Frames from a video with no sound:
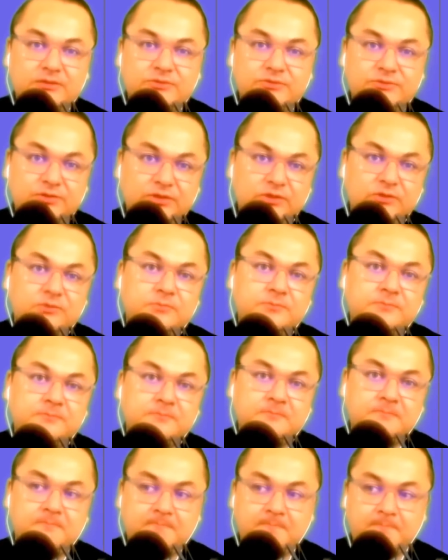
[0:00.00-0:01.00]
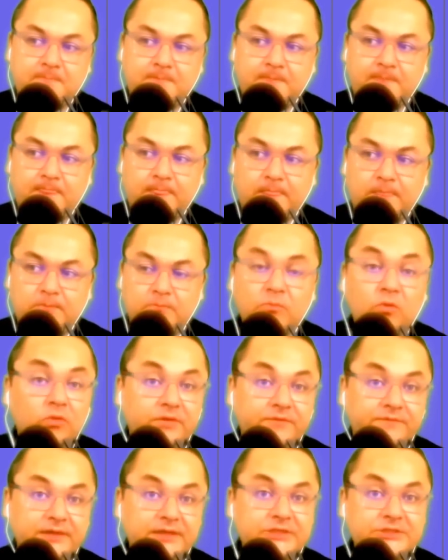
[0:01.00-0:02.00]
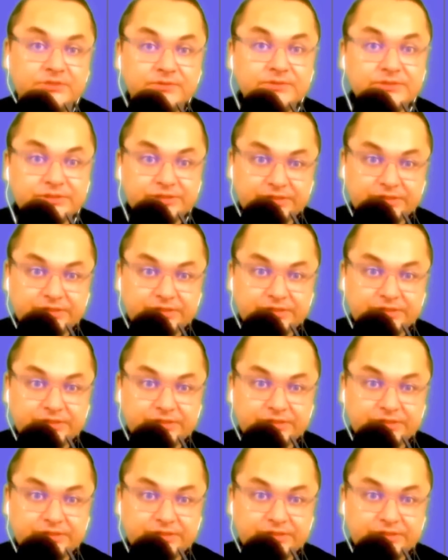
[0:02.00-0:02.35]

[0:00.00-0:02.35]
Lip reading: So motivation